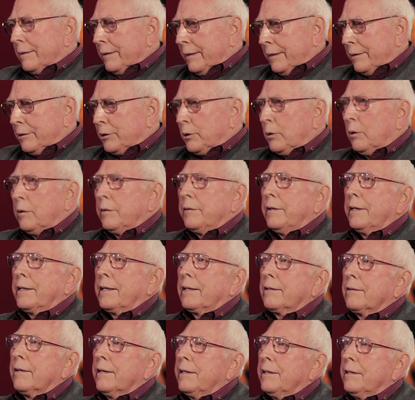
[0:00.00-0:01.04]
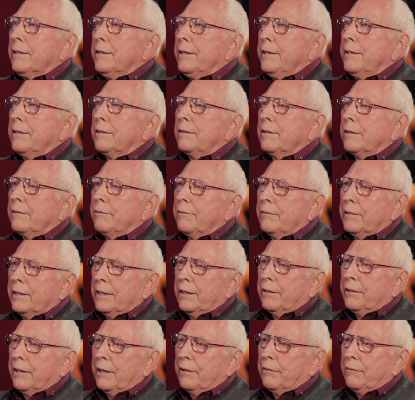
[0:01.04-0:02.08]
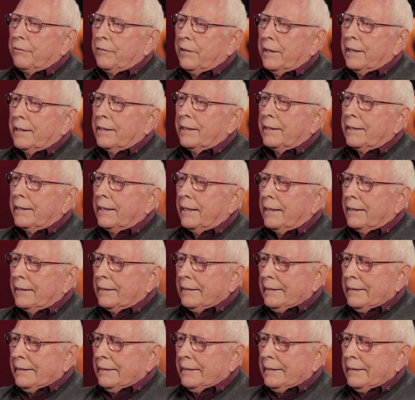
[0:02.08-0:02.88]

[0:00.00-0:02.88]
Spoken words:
enjoyed that a great deal. And then finally